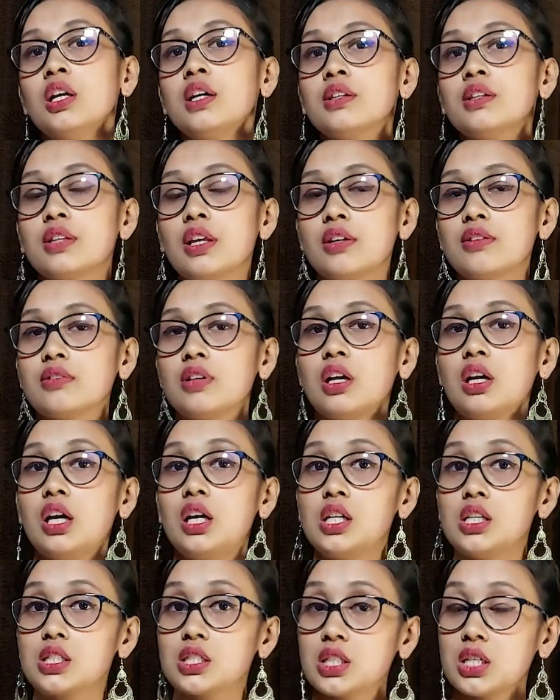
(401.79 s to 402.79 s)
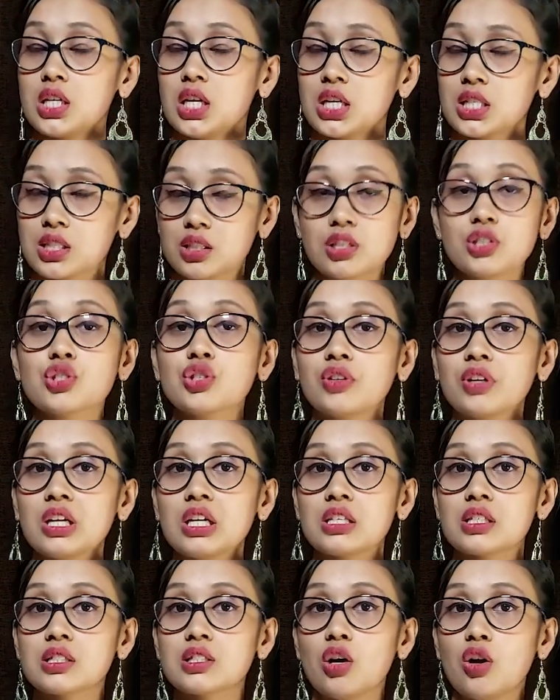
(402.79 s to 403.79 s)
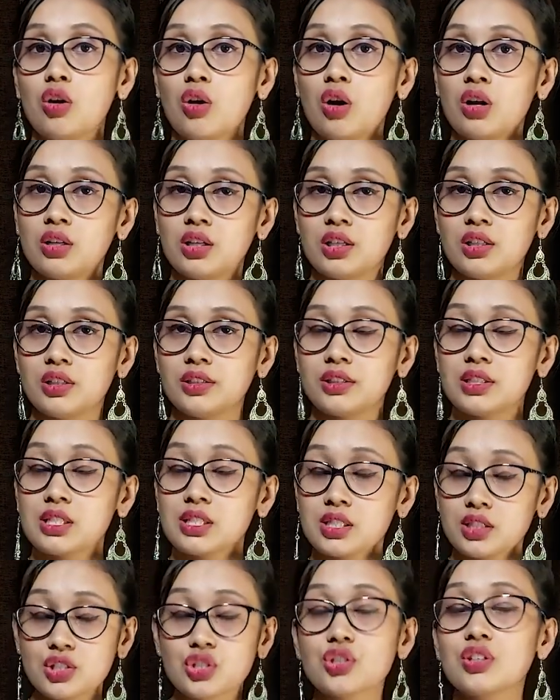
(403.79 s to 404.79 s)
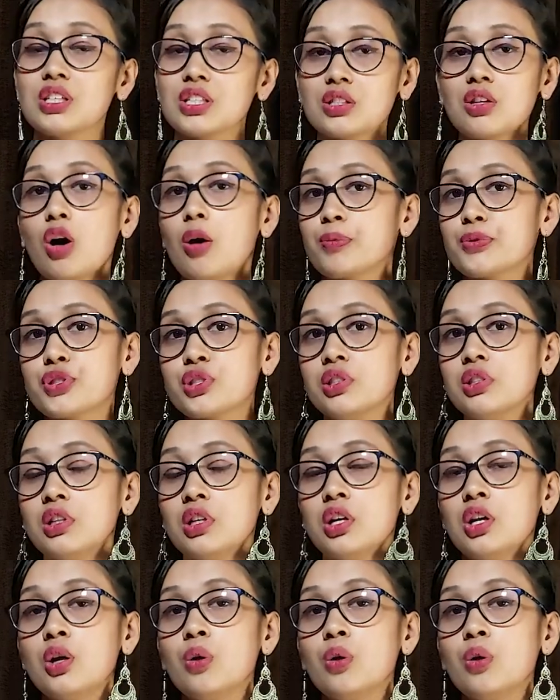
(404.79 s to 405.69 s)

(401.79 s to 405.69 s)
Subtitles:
there a surgery is the option,